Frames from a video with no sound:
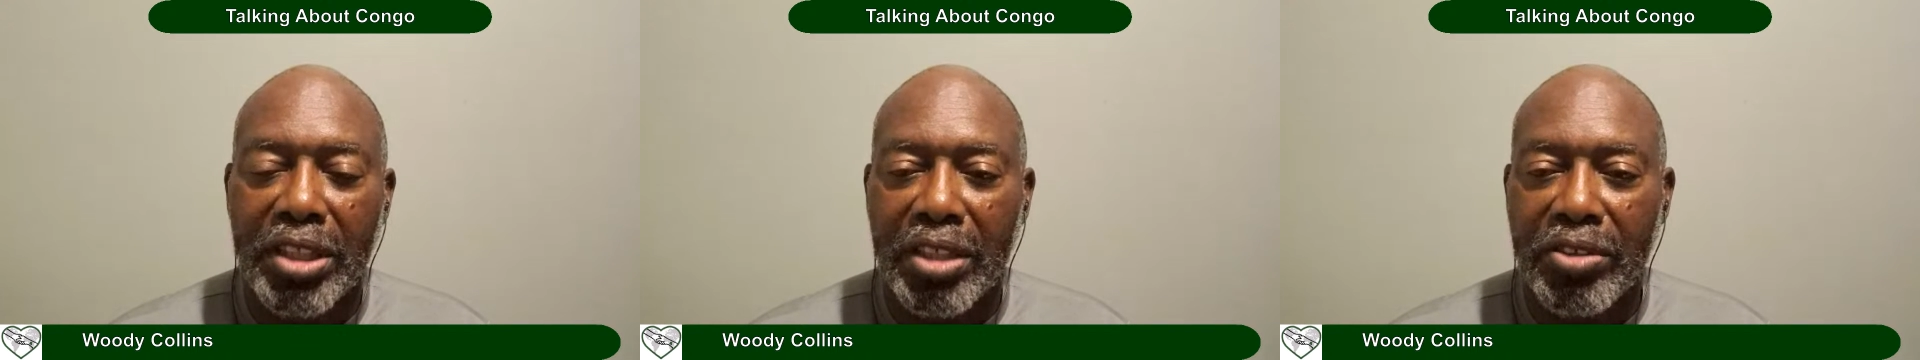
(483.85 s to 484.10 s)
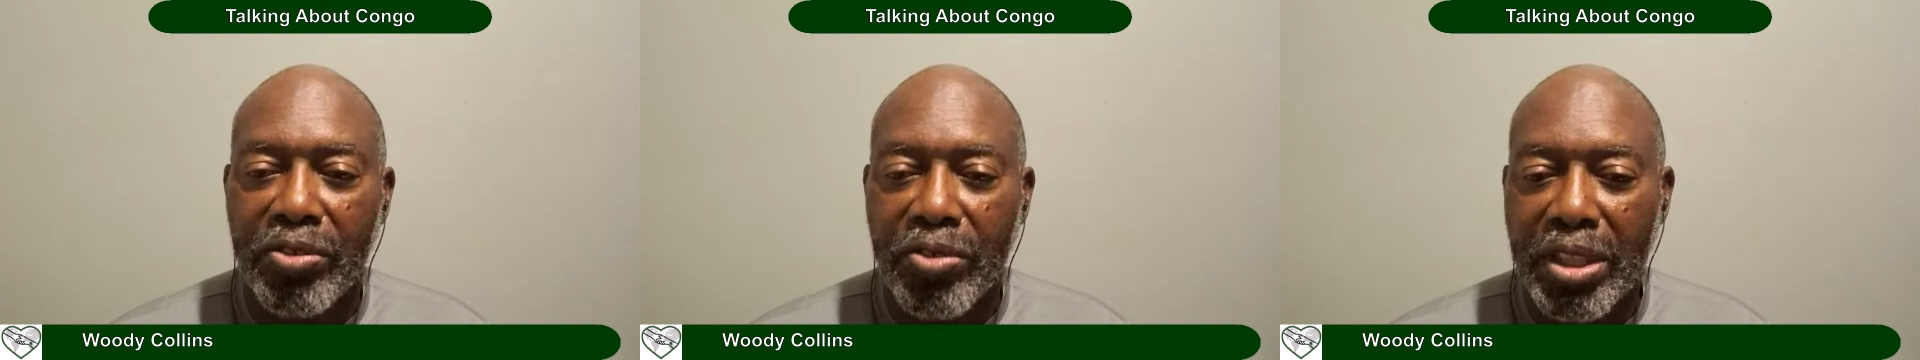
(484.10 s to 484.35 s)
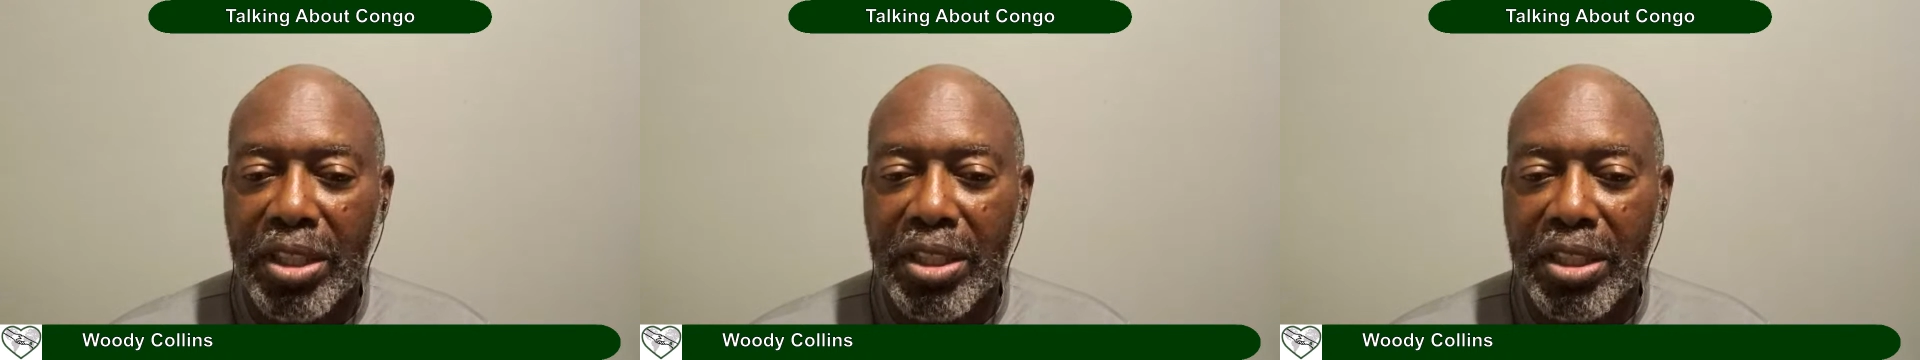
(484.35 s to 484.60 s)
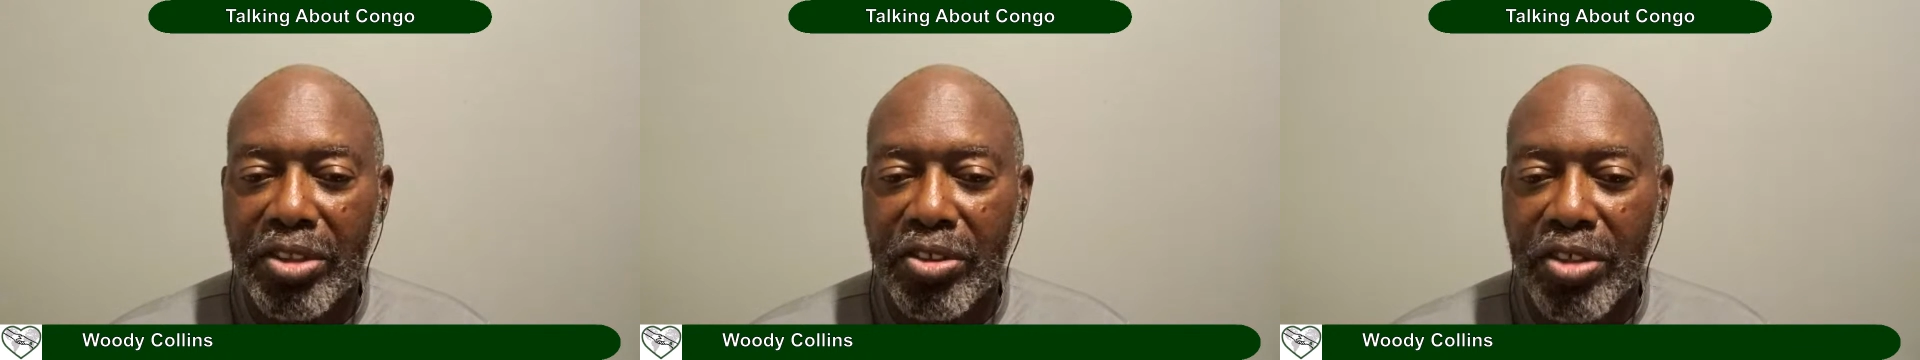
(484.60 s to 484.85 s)
that's
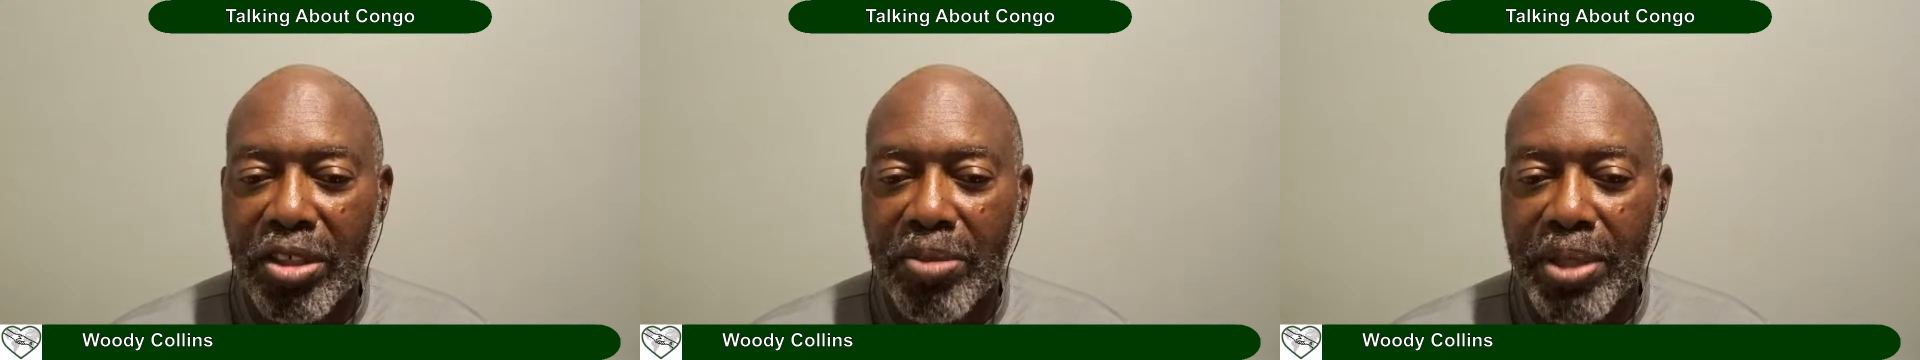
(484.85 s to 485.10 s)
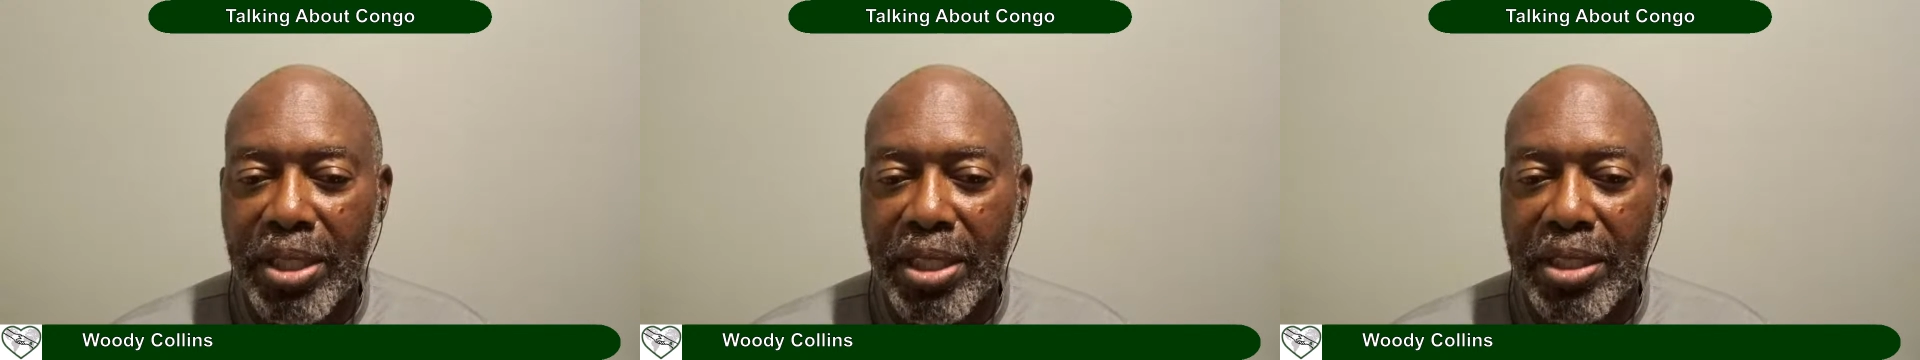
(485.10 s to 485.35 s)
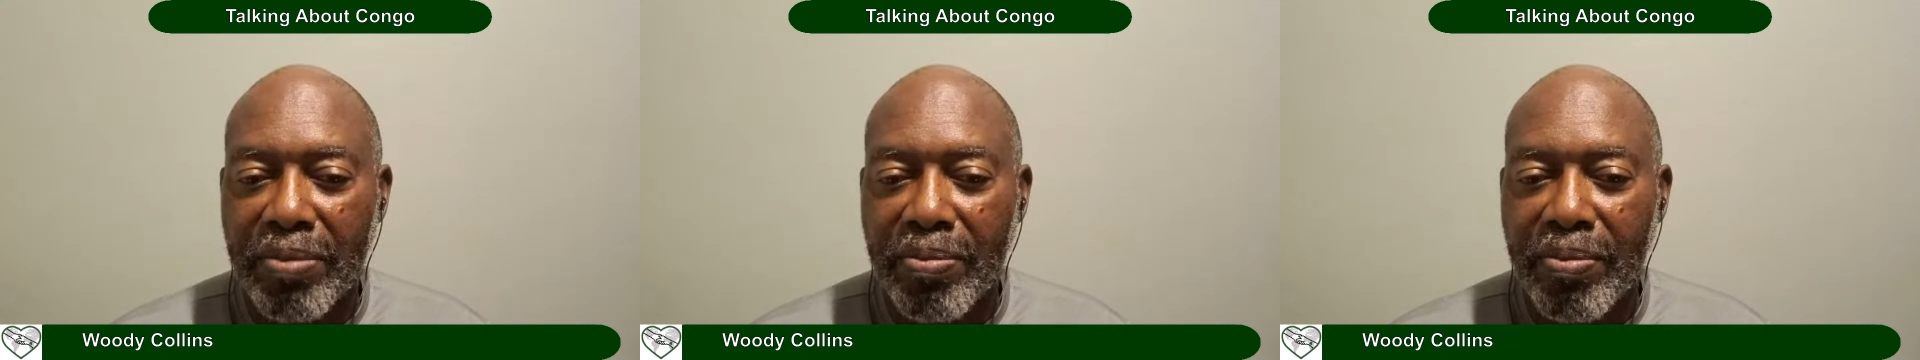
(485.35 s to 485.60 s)
really distributing,